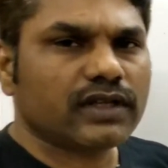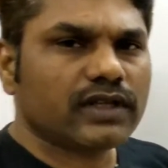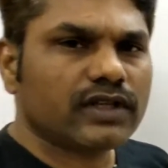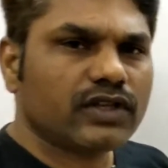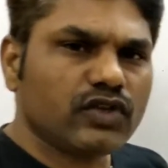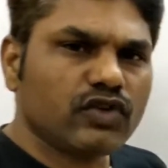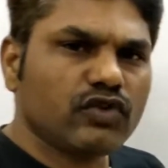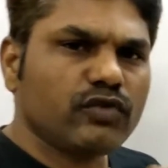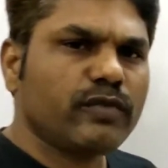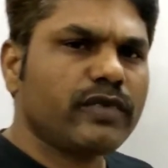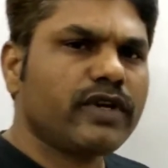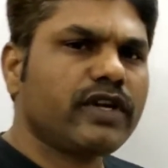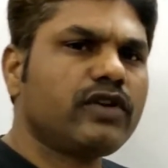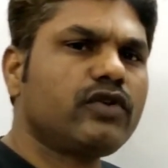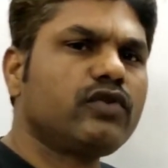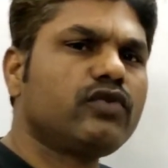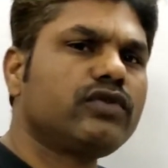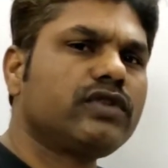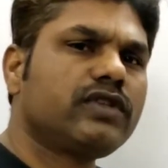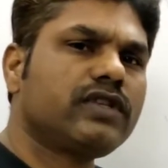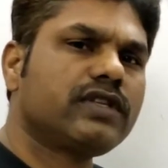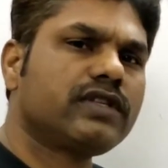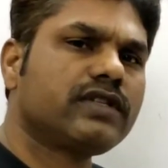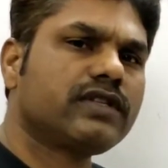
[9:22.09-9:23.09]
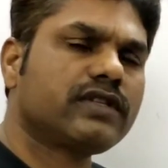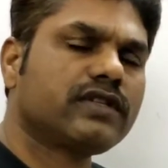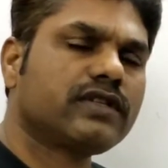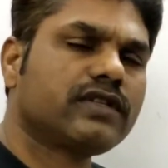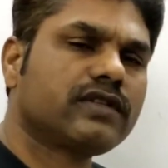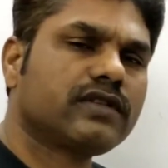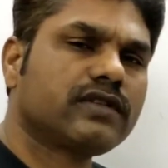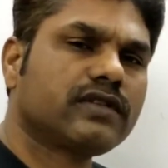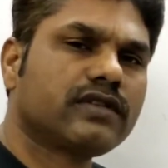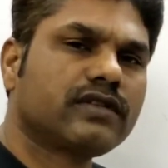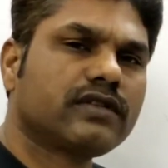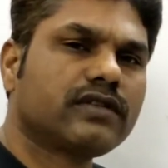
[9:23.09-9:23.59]
You may do
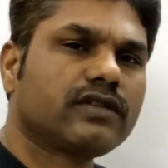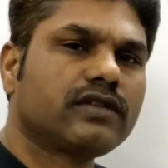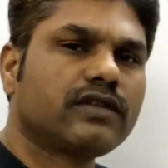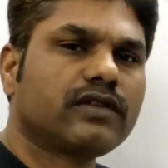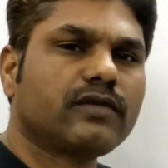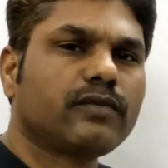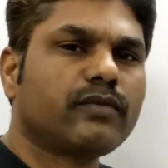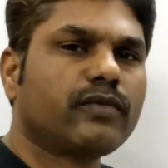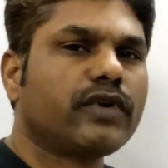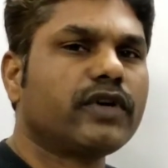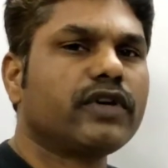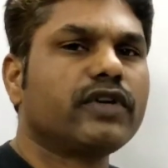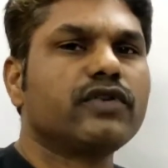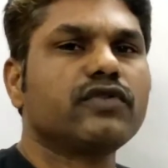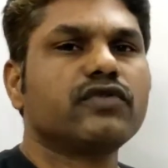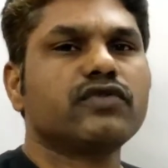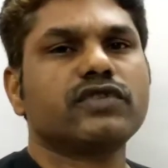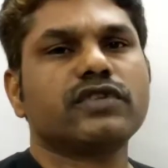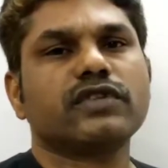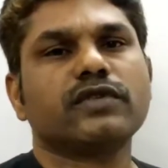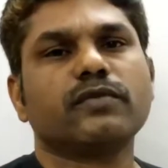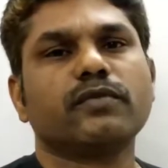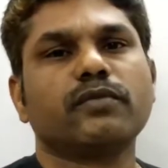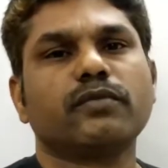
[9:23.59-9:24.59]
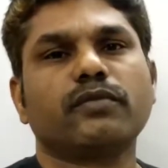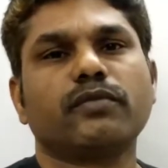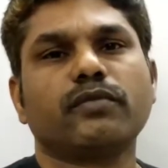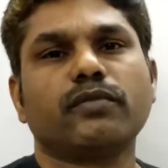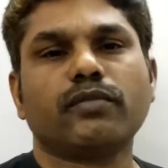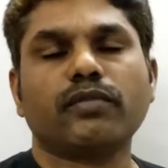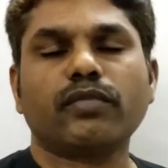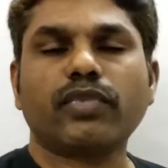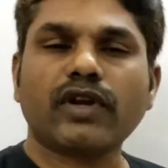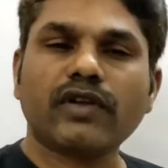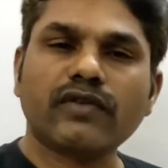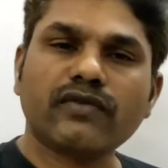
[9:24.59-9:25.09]
this by using
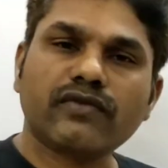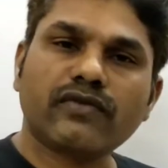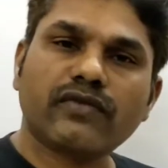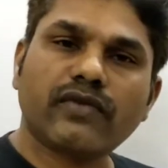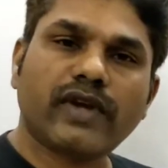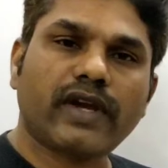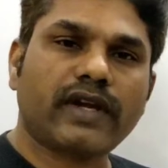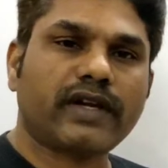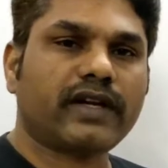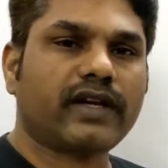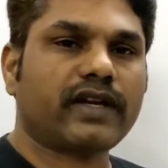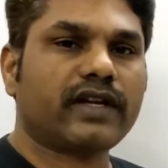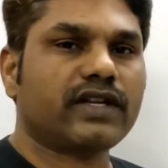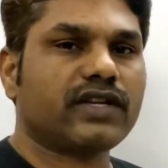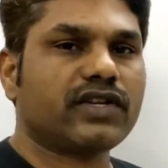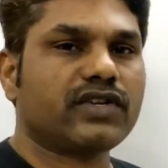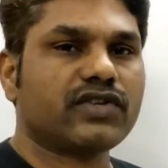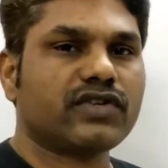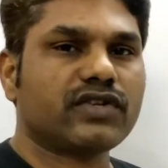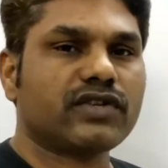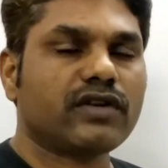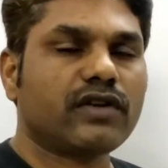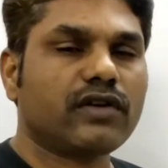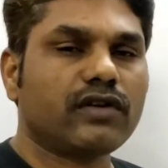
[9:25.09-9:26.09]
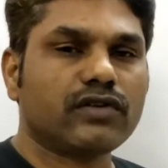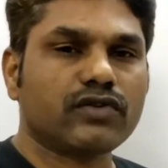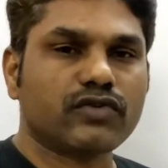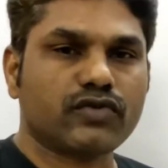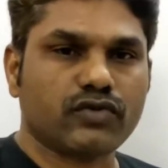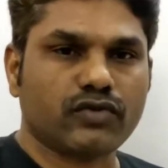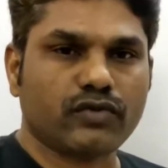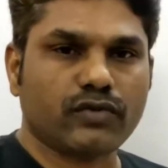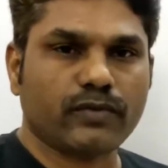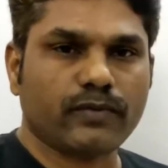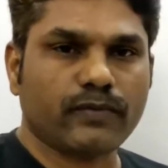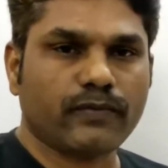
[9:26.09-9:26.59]
prime factorization
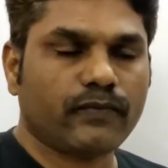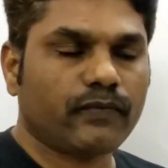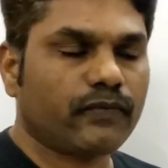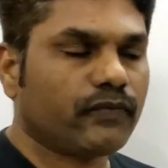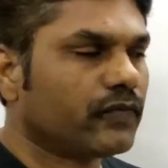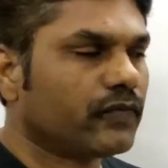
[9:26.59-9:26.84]
also.